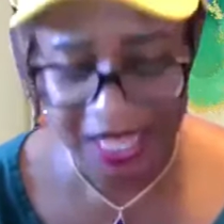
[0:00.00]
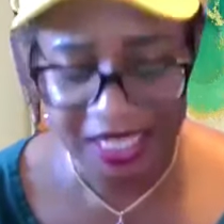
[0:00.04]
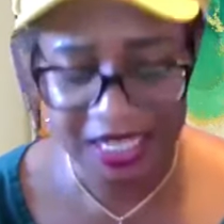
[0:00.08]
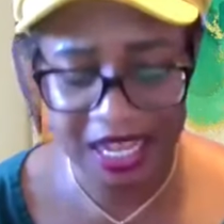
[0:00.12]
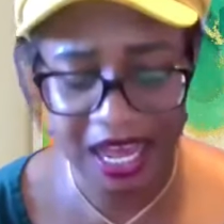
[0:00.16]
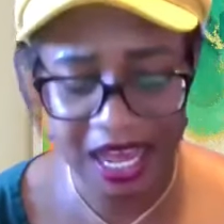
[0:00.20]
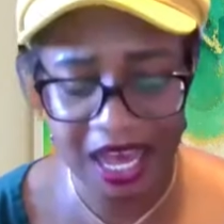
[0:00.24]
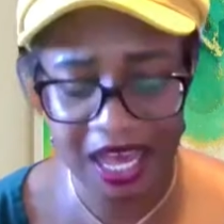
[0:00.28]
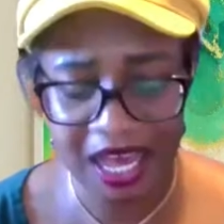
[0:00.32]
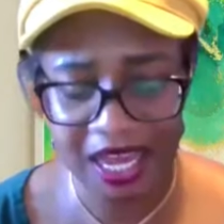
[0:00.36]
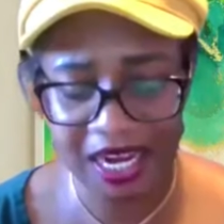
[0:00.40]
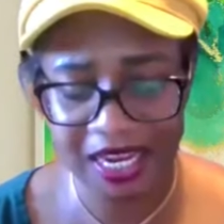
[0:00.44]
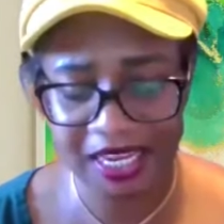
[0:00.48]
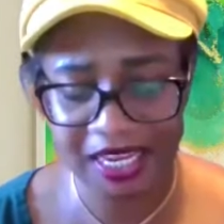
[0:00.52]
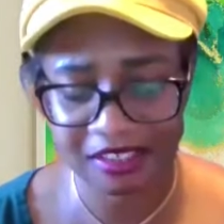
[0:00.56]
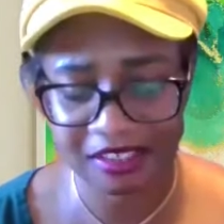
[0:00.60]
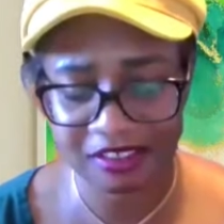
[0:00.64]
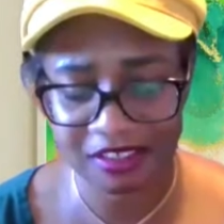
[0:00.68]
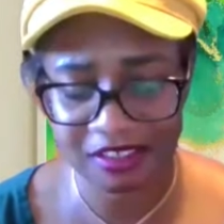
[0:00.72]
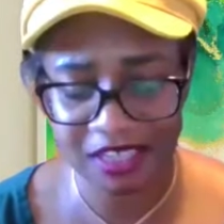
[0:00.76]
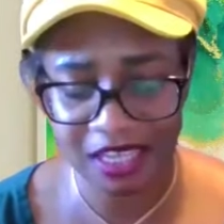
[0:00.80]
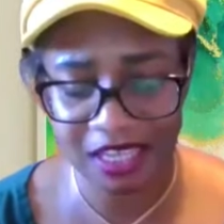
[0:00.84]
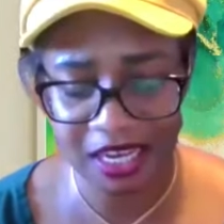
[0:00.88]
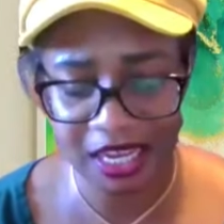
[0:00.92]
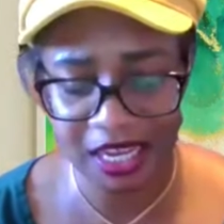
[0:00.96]
Tare
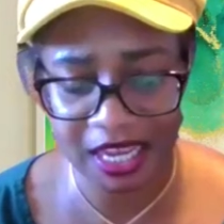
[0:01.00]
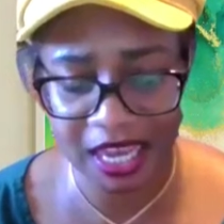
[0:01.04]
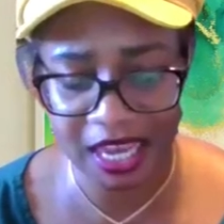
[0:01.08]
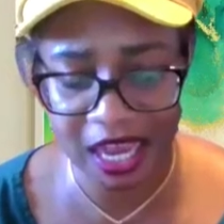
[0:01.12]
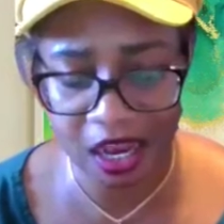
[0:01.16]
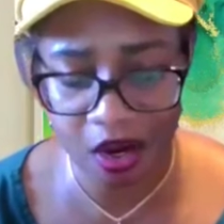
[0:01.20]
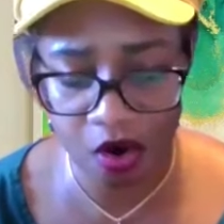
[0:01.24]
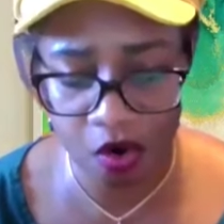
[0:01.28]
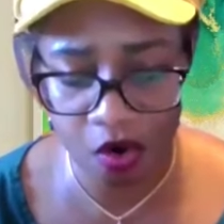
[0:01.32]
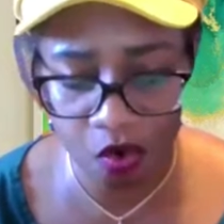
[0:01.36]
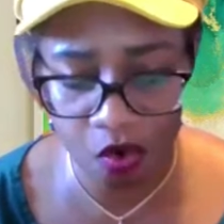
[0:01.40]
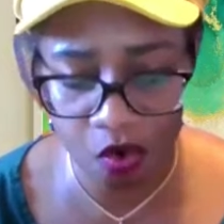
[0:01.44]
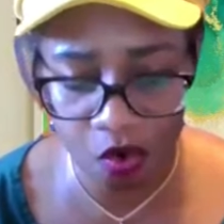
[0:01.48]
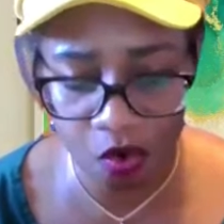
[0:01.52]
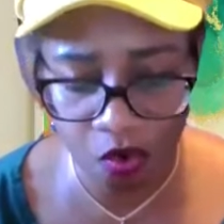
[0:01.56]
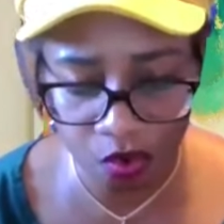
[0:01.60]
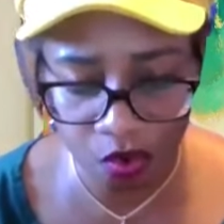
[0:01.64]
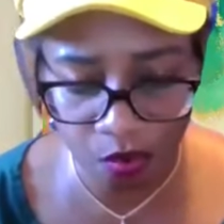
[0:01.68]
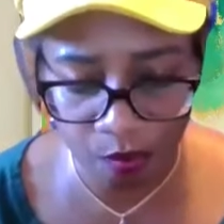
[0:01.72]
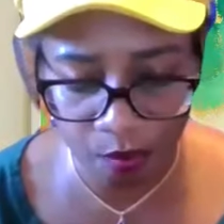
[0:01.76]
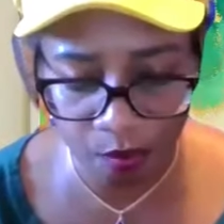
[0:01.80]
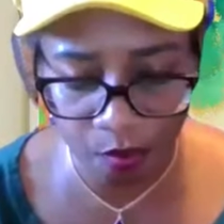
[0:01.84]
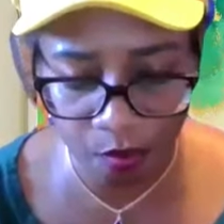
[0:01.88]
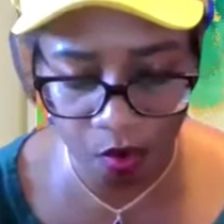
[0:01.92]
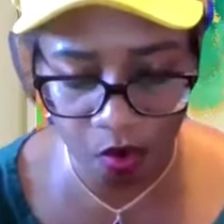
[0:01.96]
seria
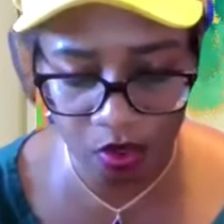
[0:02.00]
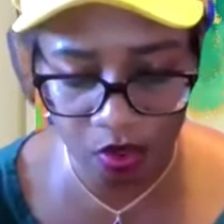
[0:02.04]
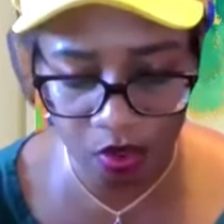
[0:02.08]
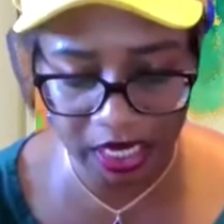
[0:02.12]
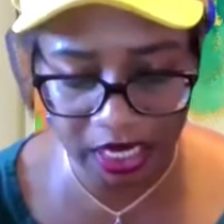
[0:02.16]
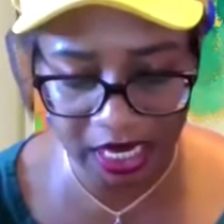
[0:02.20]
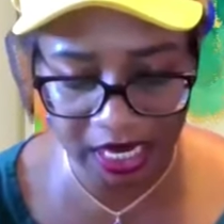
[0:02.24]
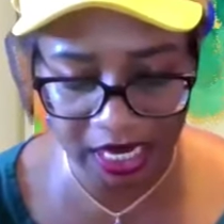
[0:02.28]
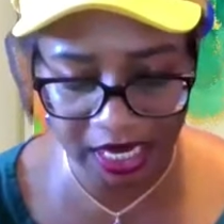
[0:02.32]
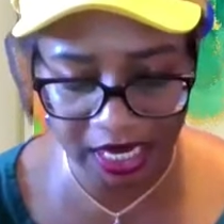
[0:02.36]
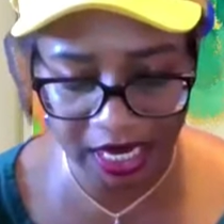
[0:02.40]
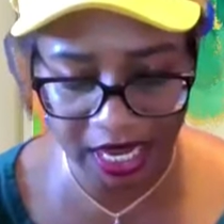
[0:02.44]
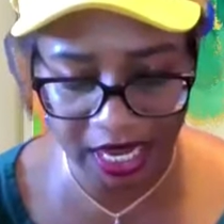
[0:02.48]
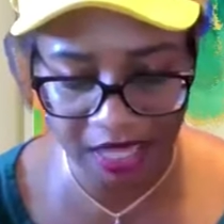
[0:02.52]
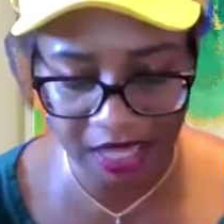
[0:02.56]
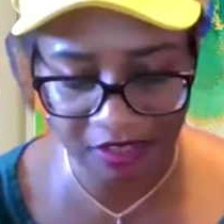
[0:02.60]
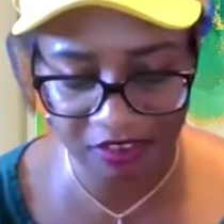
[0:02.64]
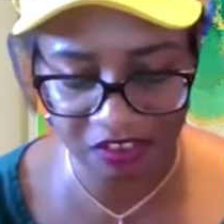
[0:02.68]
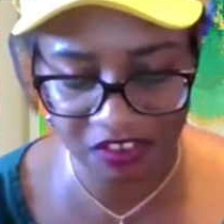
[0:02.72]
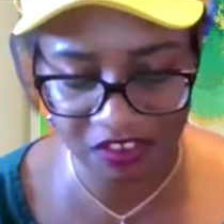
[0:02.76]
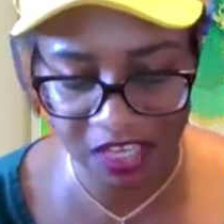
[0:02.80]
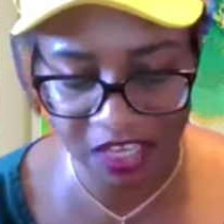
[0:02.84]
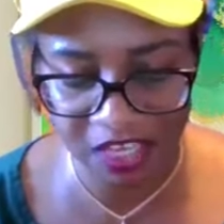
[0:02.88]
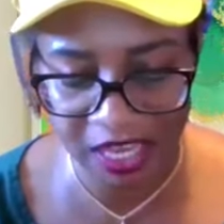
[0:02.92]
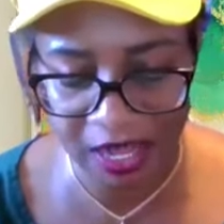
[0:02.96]
orum
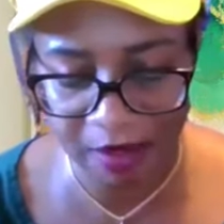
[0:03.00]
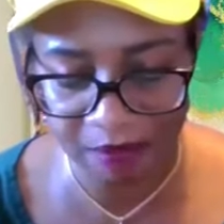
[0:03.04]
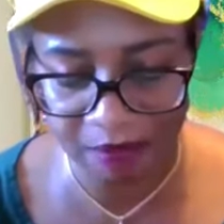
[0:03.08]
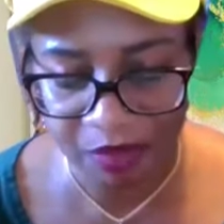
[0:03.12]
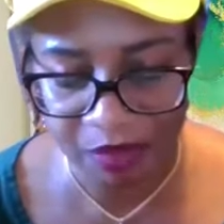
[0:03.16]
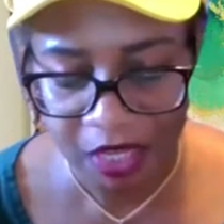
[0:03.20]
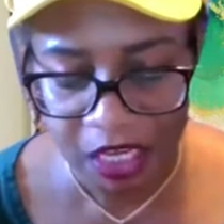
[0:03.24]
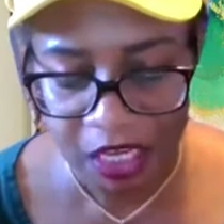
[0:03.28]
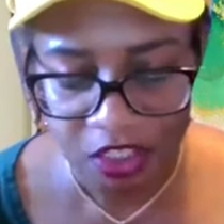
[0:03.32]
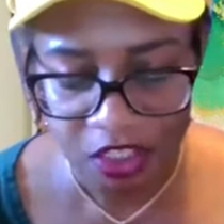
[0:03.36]
oneashia.